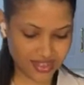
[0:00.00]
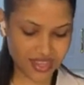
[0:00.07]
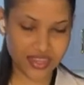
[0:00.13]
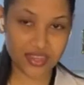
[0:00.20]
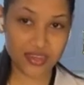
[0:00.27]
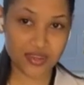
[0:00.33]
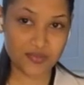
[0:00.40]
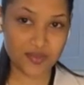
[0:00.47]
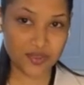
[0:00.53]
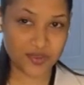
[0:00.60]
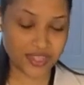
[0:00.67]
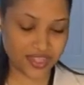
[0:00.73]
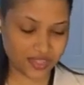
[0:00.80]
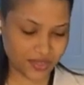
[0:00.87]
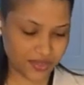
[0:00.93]
I am
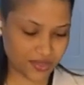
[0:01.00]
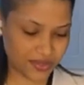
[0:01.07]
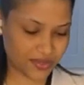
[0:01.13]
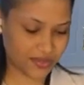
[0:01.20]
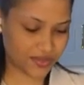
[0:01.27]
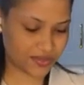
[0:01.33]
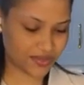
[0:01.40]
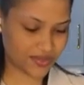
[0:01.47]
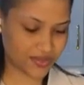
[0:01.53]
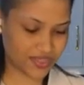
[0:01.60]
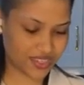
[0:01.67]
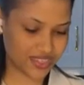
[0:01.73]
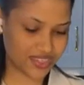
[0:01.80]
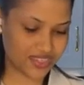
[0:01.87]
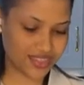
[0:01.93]
going to
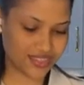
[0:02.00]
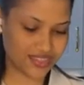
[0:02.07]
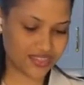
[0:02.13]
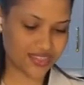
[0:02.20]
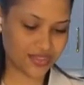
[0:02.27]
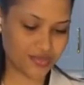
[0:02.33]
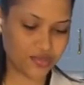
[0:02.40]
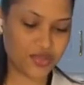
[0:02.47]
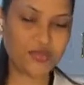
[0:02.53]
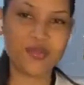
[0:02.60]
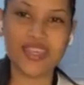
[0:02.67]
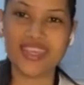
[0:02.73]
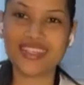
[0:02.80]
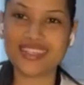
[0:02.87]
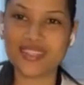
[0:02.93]

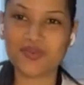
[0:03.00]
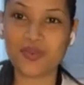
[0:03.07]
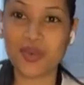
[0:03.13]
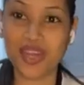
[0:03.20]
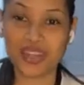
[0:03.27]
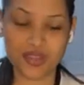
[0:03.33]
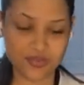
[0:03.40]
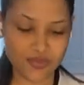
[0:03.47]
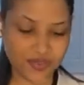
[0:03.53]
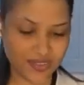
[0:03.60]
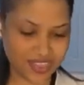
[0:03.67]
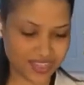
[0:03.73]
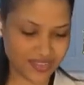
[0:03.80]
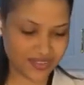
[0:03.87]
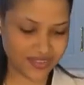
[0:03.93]
prepare some
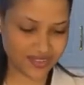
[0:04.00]
guacamole.